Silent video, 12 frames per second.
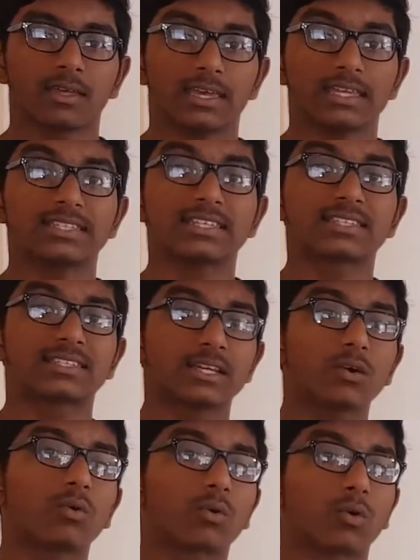it is
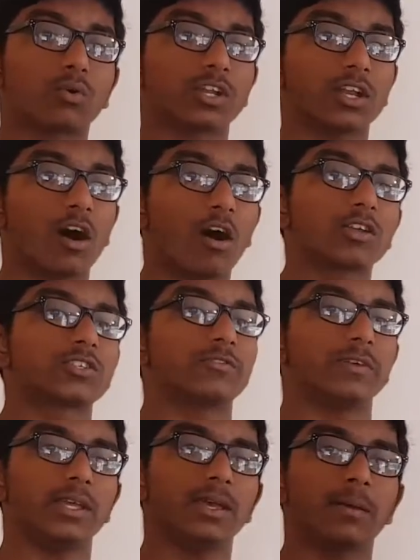still called an
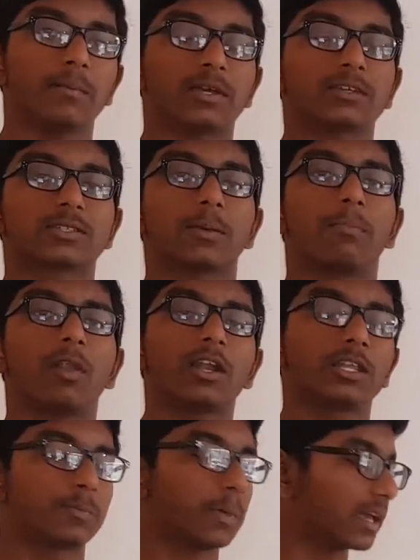artery because the blood
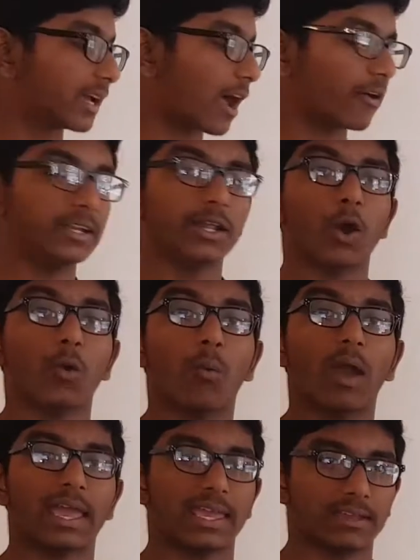is being carried
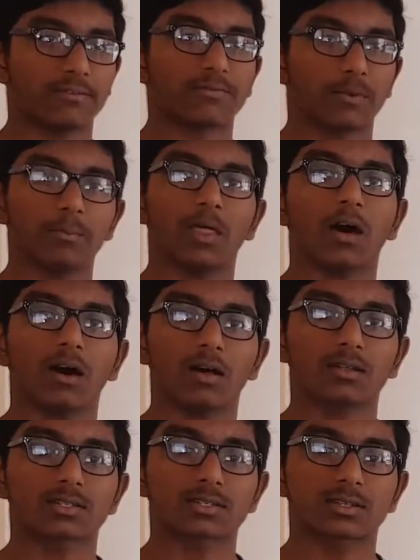away from the
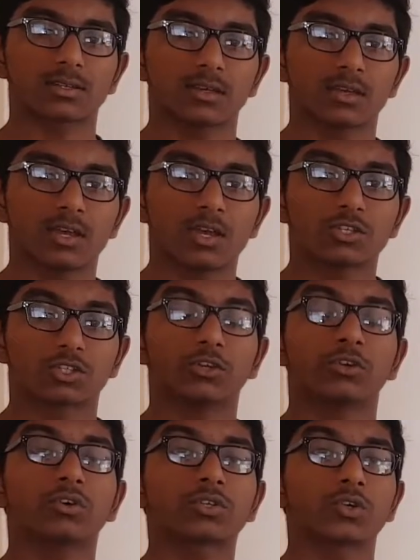heart. So
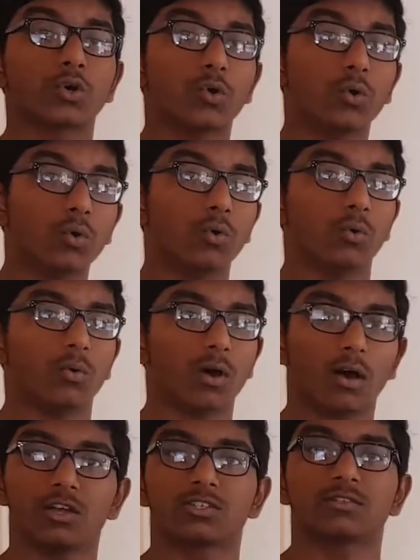not all
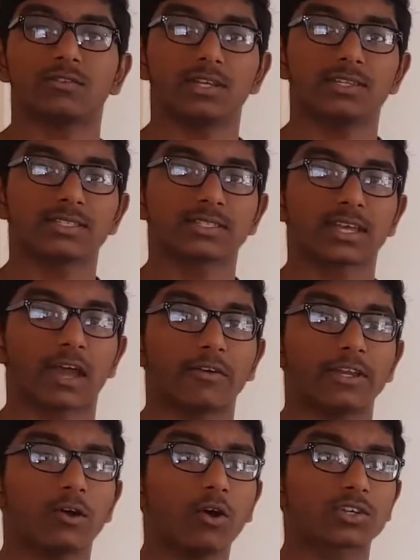arteries
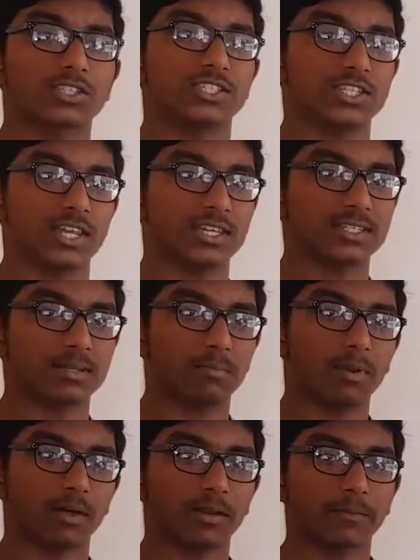carry oxygenated
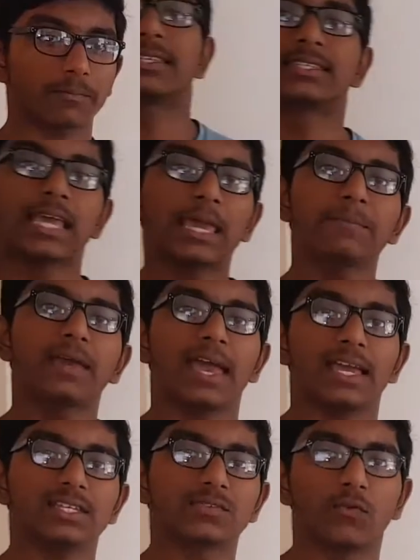blood. Same
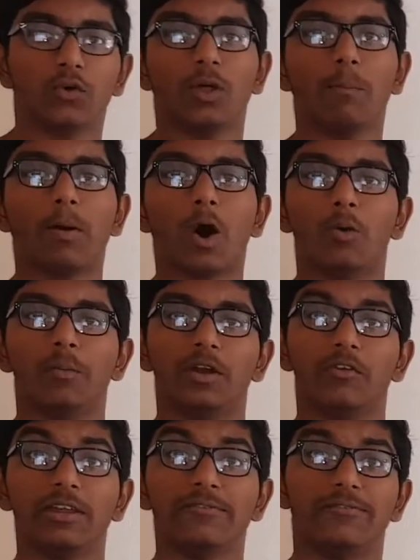case for the
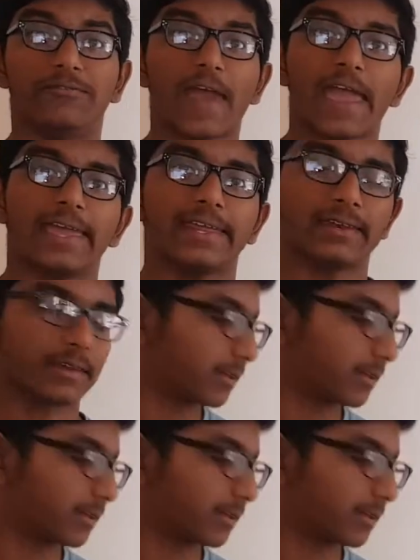pulmonary vein,